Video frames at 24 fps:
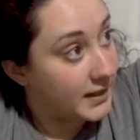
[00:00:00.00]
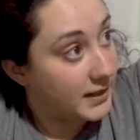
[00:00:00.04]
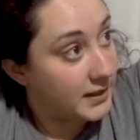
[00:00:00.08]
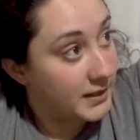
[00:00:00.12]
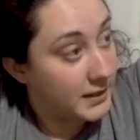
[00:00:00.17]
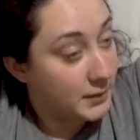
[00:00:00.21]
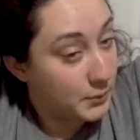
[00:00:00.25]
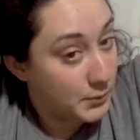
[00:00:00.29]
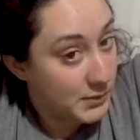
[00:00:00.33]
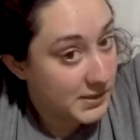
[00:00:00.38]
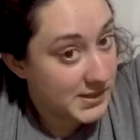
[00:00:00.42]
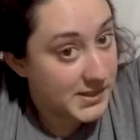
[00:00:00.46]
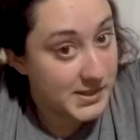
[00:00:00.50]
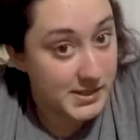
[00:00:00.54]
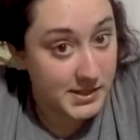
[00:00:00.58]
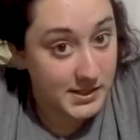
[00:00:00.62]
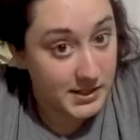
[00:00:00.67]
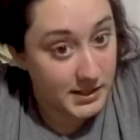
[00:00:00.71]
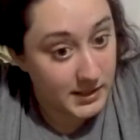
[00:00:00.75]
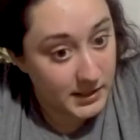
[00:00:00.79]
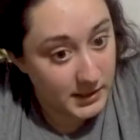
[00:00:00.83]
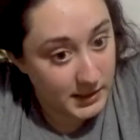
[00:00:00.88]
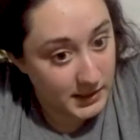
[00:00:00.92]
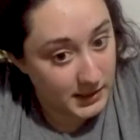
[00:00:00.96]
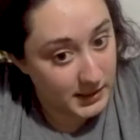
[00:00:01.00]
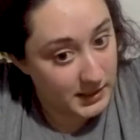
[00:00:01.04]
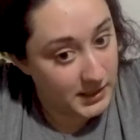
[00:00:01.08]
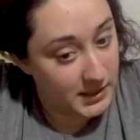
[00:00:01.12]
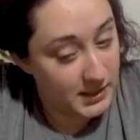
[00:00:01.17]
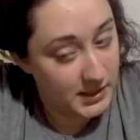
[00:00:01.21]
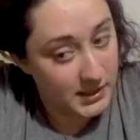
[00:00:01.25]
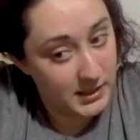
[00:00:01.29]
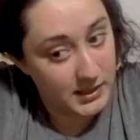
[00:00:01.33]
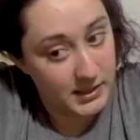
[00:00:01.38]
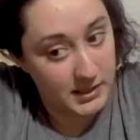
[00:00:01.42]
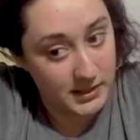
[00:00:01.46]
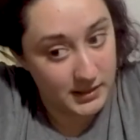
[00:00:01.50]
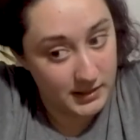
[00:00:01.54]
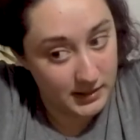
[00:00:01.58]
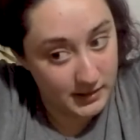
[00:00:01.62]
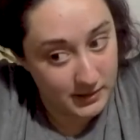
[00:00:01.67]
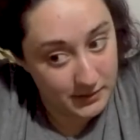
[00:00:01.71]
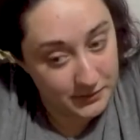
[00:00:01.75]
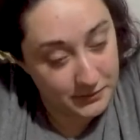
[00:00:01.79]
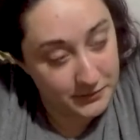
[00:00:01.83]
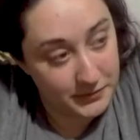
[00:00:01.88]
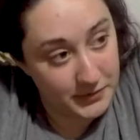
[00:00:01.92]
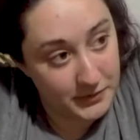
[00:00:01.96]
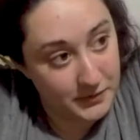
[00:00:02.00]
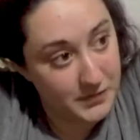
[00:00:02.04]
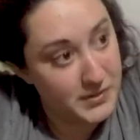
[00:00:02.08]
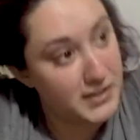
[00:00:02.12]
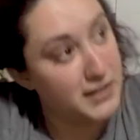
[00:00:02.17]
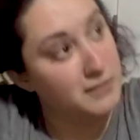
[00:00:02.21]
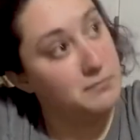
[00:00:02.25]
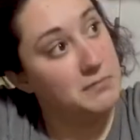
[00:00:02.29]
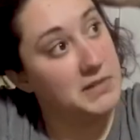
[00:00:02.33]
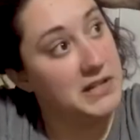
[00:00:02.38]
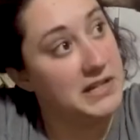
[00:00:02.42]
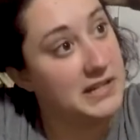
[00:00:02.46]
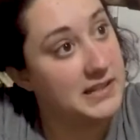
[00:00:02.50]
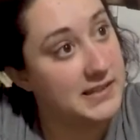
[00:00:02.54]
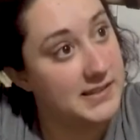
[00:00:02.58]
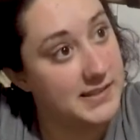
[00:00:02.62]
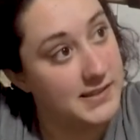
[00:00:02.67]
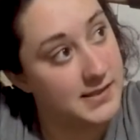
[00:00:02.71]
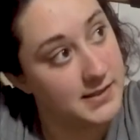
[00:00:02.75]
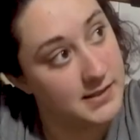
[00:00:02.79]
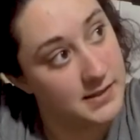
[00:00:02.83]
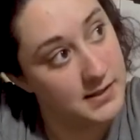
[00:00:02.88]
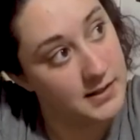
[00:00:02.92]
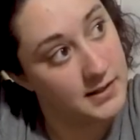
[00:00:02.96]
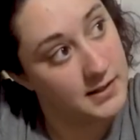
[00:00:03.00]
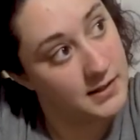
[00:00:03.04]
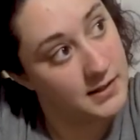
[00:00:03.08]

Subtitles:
it was still 15 minutes